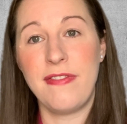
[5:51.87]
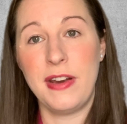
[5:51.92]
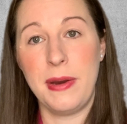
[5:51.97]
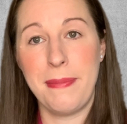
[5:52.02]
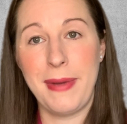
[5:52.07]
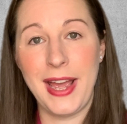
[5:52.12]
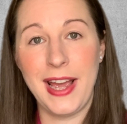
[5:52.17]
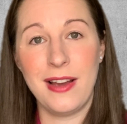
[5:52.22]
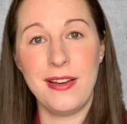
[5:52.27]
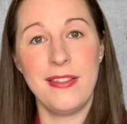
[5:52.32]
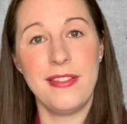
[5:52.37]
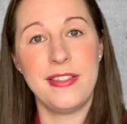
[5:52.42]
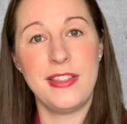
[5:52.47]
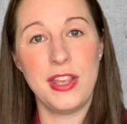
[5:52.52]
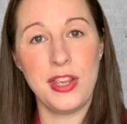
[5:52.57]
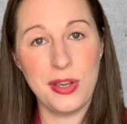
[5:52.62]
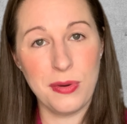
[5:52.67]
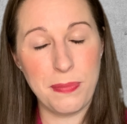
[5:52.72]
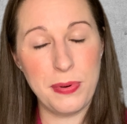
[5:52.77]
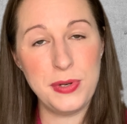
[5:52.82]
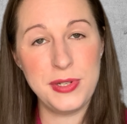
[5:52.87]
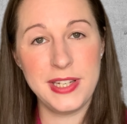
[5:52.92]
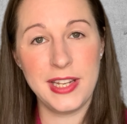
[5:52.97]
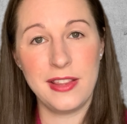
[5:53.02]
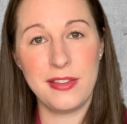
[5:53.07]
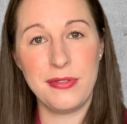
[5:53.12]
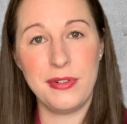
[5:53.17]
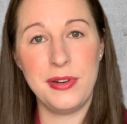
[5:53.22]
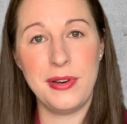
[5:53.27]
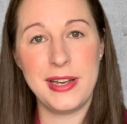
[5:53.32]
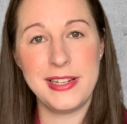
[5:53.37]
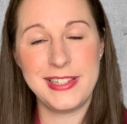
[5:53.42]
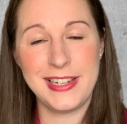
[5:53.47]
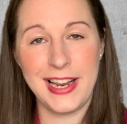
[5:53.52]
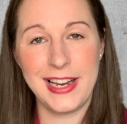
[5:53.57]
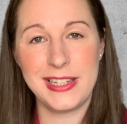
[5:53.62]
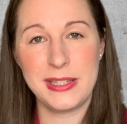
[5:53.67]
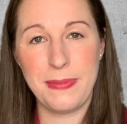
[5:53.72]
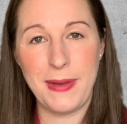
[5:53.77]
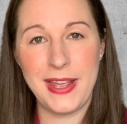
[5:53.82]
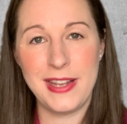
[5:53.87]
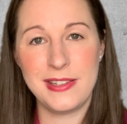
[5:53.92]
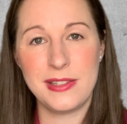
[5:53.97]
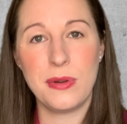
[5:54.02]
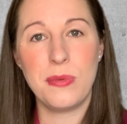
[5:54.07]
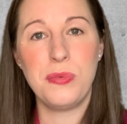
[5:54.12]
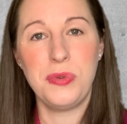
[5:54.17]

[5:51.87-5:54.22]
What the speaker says: an amount that you're putting through as an expense,